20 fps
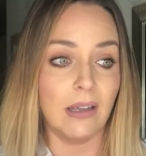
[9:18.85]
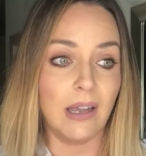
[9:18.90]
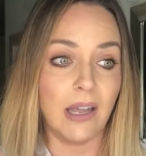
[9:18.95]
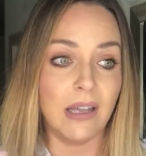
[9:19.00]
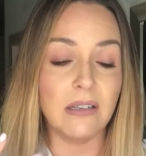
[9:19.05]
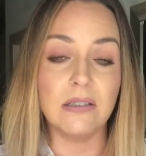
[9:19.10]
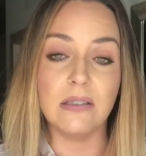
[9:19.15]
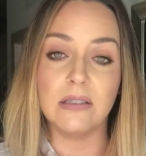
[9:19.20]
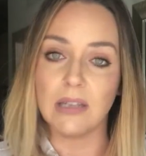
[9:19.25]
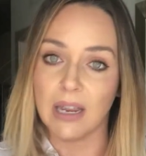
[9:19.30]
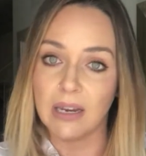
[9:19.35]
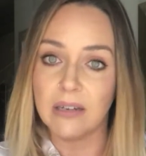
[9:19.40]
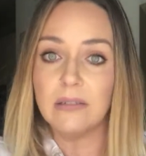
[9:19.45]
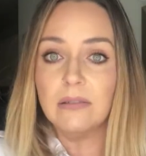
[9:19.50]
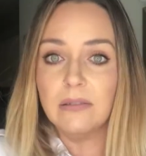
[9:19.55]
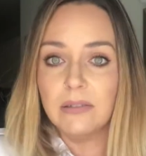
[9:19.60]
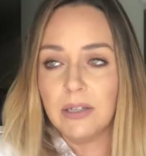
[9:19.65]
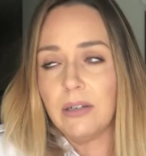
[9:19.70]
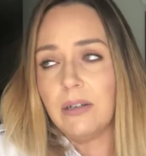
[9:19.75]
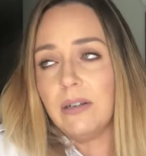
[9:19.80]
And
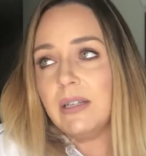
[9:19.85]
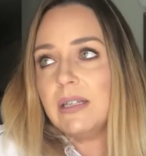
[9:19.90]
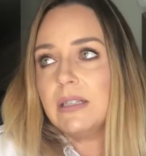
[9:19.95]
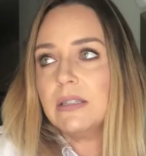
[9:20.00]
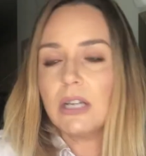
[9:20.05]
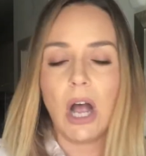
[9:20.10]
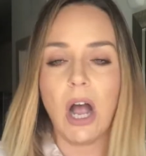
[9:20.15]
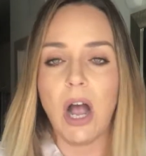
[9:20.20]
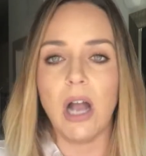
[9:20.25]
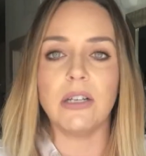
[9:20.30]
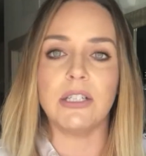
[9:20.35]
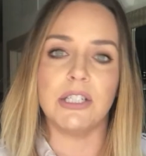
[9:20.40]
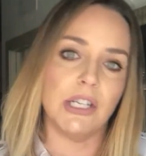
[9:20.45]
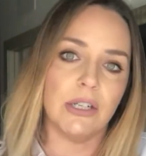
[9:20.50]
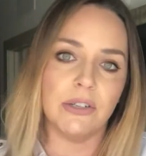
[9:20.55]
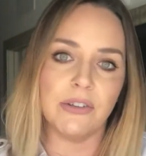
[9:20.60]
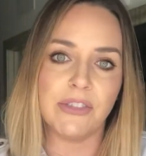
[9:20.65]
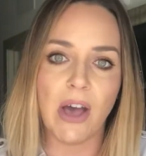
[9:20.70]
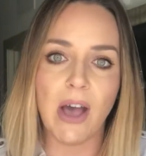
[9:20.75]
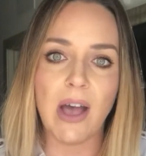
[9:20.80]
literally talk to
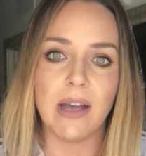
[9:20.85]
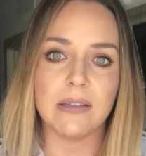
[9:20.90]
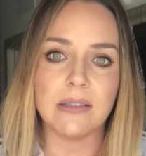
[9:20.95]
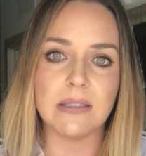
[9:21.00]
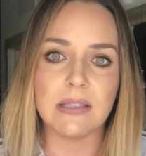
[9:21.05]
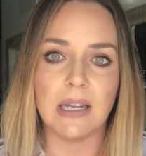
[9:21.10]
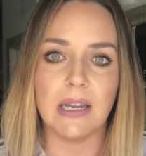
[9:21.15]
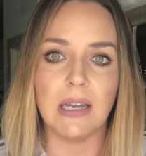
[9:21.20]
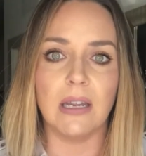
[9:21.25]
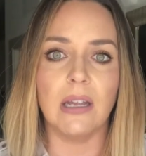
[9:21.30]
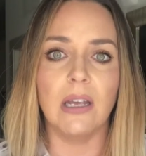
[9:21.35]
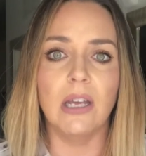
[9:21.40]
your thoughts.